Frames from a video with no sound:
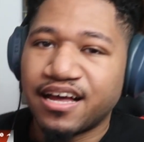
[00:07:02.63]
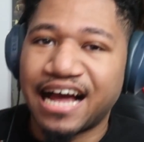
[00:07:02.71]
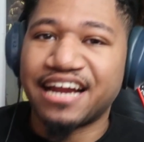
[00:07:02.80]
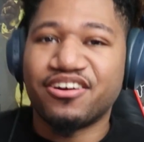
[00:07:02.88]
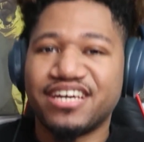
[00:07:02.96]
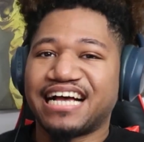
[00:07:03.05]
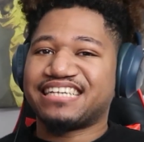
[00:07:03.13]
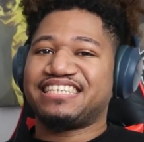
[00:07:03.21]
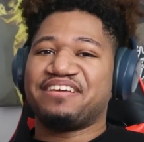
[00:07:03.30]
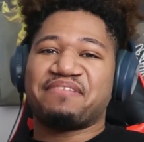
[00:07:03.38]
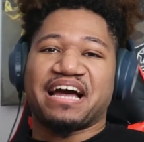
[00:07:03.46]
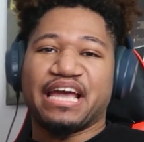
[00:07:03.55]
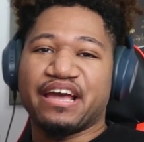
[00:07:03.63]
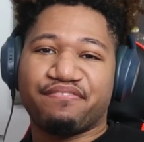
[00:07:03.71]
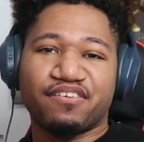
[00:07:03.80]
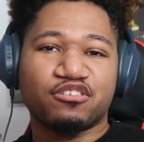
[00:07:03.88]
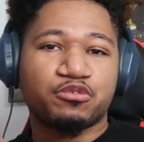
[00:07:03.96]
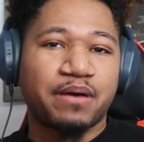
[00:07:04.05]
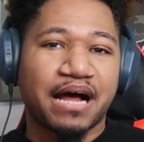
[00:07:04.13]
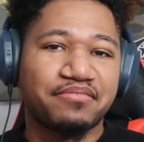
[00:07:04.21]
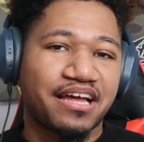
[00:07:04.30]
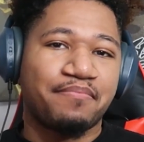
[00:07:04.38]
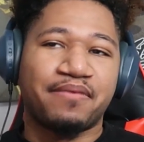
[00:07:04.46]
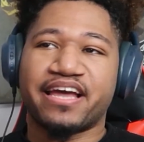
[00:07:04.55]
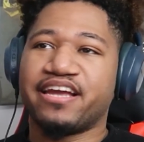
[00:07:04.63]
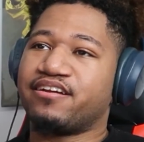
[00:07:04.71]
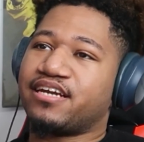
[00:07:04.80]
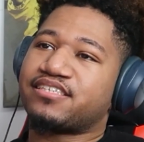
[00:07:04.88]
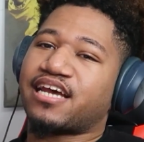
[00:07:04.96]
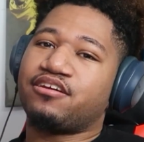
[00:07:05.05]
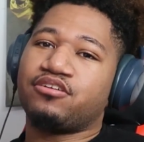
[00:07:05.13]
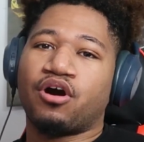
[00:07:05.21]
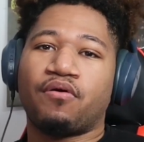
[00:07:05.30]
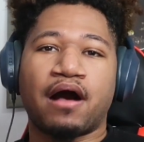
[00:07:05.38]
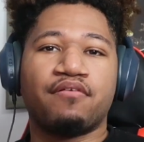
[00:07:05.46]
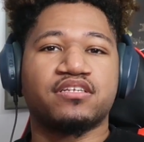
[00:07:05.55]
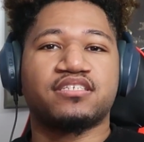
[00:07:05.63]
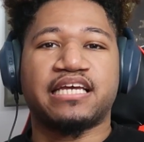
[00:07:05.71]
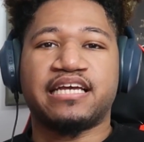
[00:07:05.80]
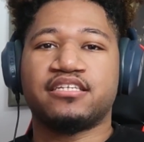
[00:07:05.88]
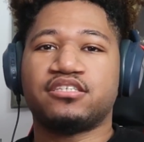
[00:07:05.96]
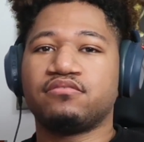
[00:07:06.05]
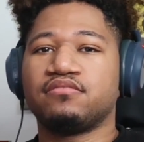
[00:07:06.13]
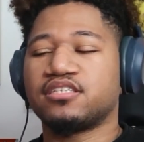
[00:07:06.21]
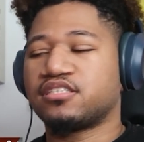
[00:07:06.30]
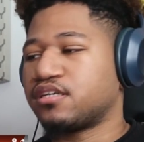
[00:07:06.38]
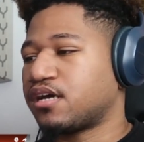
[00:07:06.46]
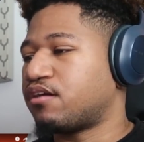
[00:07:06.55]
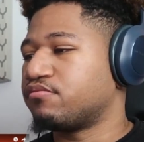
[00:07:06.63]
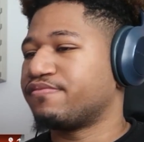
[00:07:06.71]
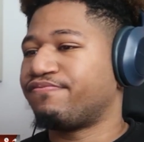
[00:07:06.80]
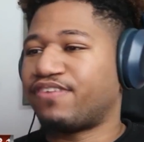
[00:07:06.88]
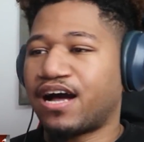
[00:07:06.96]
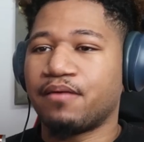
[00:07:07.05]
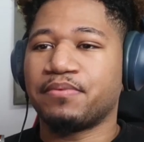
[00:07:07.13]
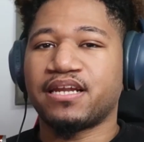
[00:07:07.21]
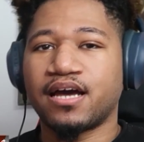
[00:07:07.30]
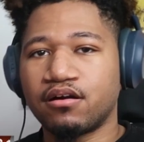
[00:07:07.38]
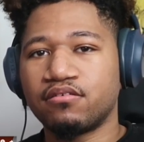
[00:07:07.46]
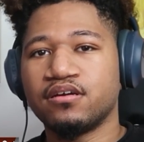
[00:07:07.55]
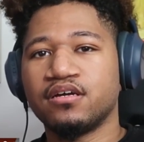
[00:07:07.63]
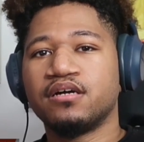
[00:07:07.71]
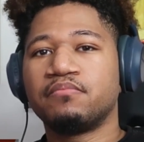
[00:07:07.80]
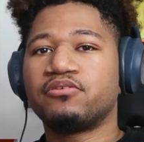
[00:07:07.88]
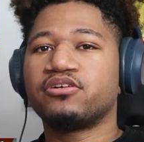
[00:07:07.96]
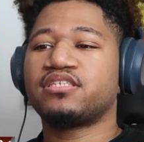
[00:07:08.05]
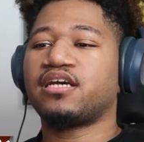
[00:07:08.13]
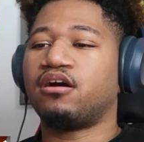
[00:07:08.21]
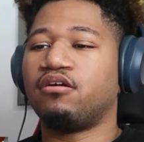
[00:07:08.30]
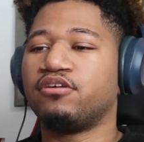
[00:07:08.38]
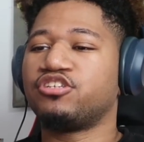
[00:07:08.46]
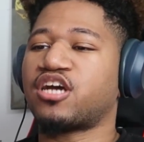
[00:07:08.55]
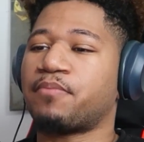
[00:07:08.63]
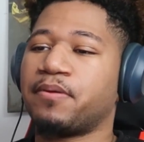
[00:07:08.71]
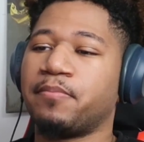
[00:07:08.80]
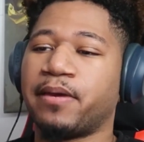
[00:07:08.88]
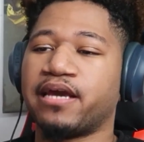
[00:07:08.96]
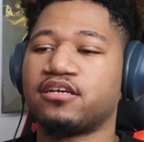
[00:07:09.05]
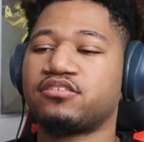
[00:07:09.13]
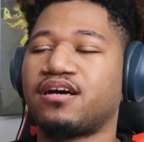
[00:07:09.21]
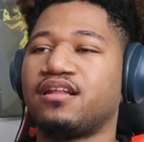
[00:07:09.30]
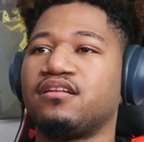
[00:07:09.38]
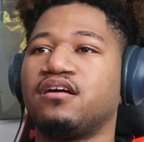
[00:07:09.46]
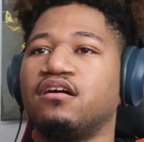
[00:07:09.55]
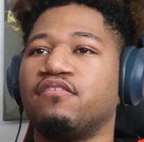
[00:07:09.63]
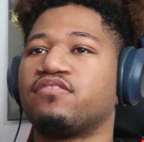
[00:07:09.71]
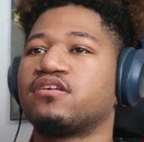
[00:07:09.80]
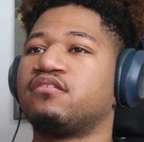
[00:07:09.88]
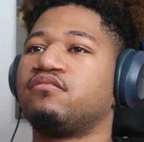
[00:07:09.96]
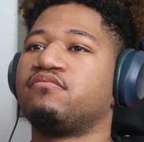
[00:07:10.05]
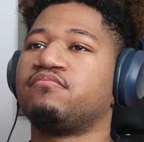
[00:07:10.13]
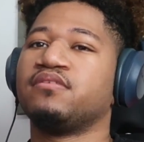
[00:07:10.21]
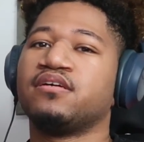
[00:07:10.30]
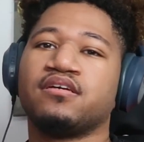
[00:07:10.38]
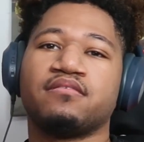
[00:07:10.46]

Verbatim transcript: I know y'all see my headphones popped out my ear. That's how you know I was into the song. I was vibing out. Morissette always dropping bang. That's why I love her own.